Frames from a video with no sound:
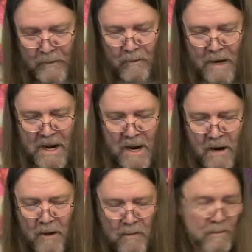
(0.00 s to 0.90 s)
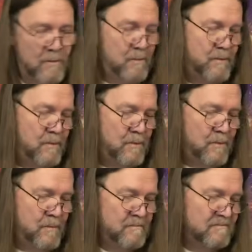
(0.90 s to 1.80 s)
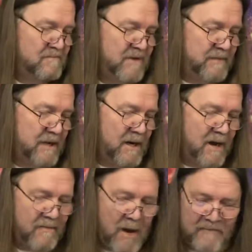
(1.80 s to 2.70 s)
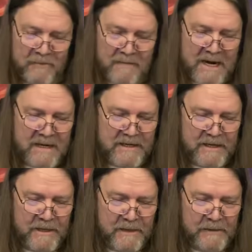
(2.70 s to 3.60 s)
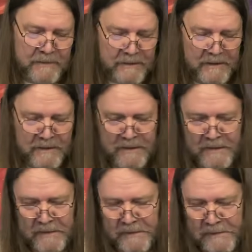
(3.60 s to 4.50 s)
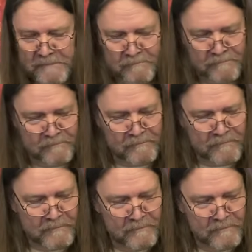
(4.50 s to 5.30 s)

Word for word: Wow. There's been a love offer made here. Hmm.